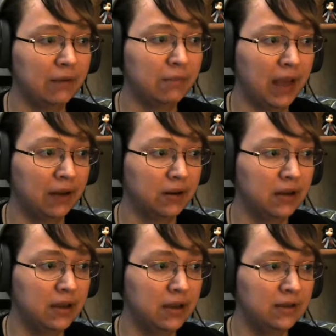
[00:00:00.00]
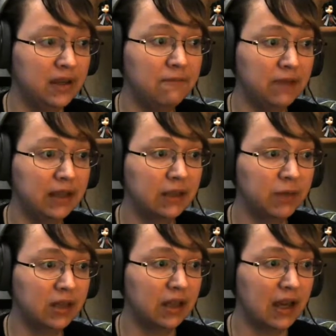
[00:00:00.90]
manner. Then he finally
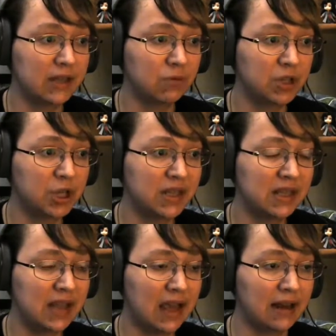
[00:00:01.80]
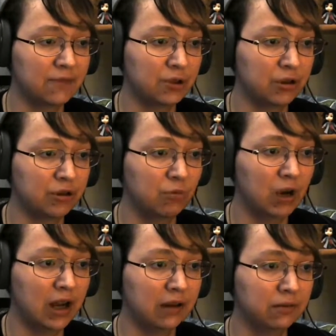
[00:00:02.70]
realized what she'd said after a good
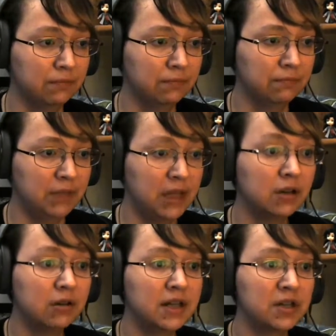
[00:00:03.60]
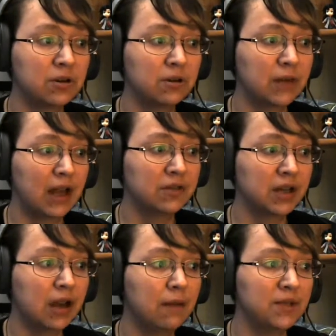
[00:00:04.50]
while. He hurried to turn around to
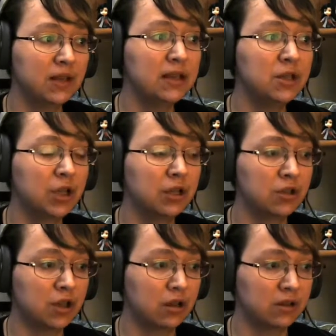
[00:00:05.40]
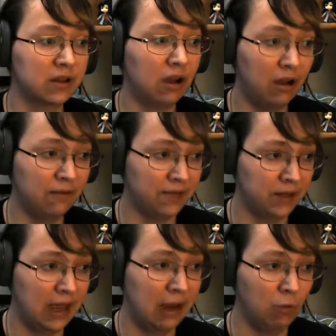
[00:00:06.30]
come to Li Qingchang's
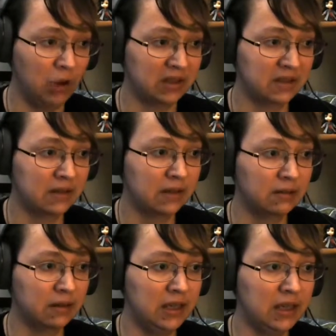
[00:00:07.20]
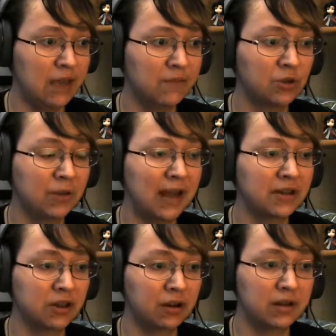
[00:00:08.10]
coffin at once. He gave a
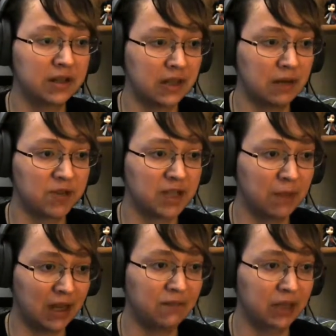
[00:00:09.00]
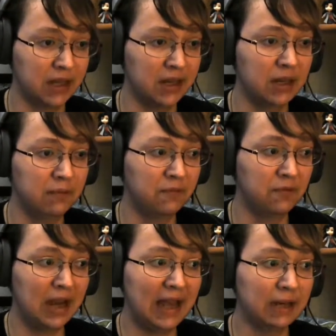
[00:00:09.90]
grand courtesy, respectfully,
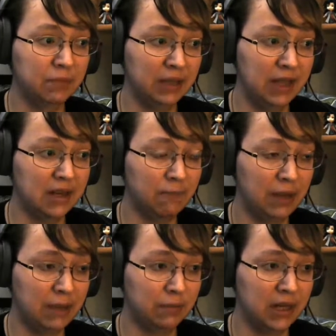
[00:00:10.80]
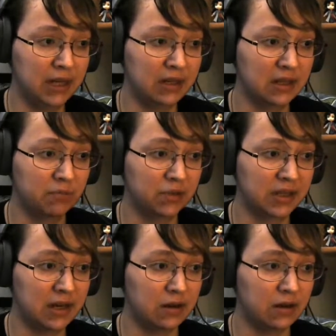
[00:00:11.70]
before adding plenty of paper money into the
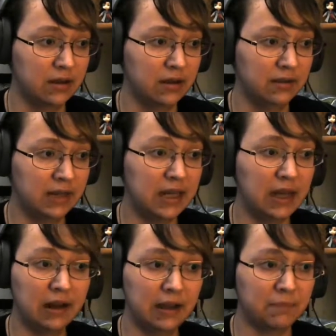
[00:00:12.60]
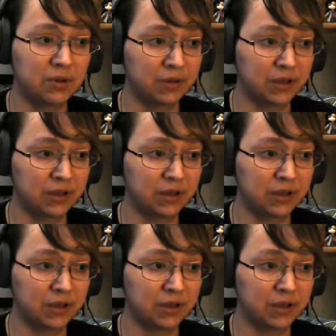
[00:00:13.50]
brazier. Then he got up to